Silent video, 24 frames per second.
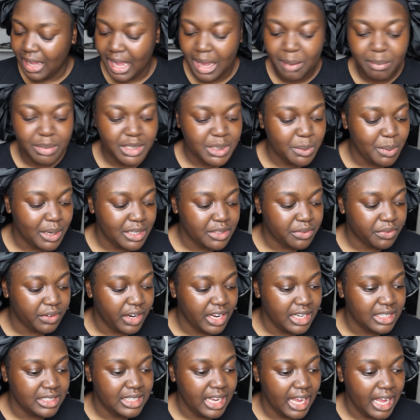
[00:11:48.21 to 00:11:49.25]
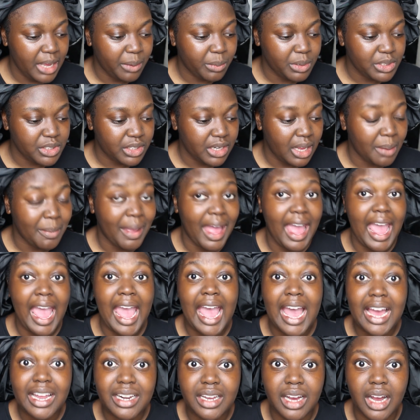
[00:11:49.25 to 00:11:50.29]
Amber's best friend. Dang, what's her name?
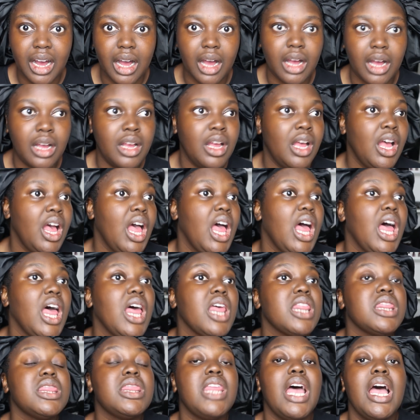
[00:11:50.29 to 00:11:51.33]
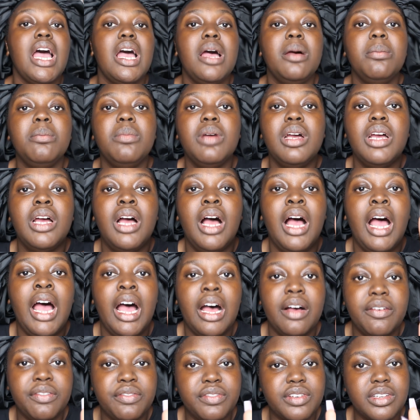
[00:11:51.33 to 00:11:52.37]
Anna. Them
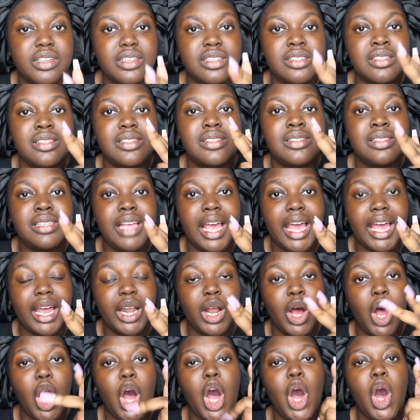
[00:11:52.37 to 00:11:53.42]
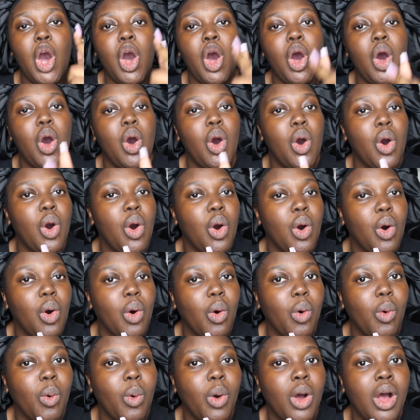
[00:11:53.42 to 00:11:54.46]
heifers said,
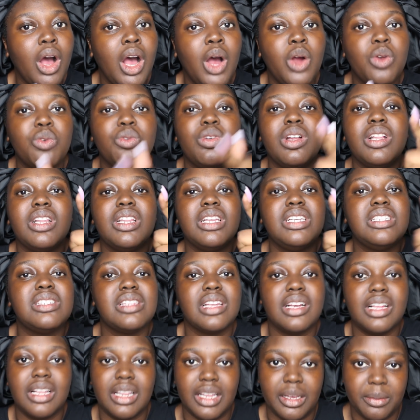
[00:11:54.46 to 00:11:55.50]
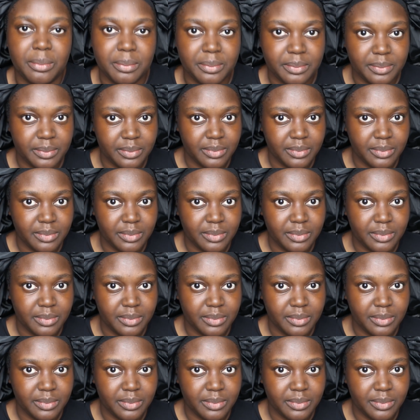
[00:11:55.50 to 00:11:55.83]
oh, release the clip.